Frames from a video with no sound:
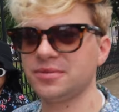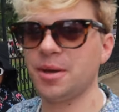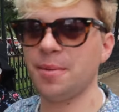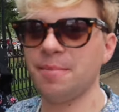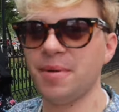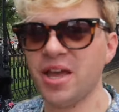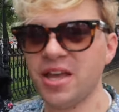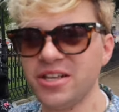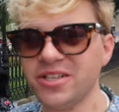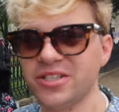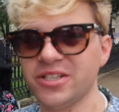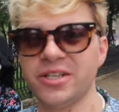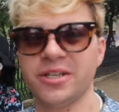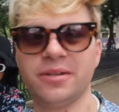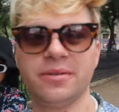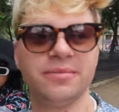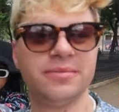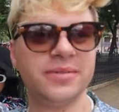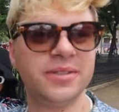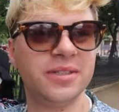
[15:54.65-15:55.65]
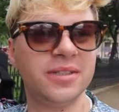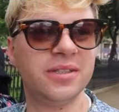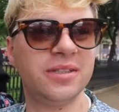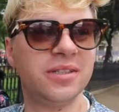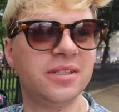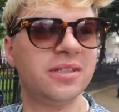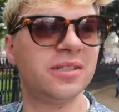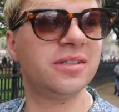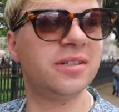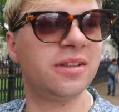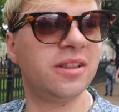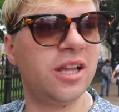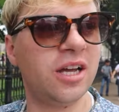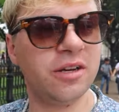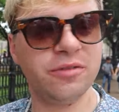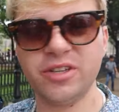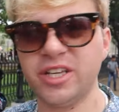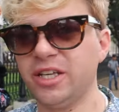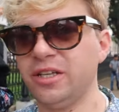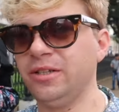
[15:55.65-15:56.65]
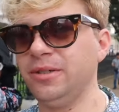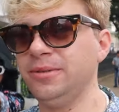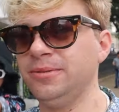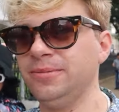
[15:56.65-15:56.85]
Amazing. Love it.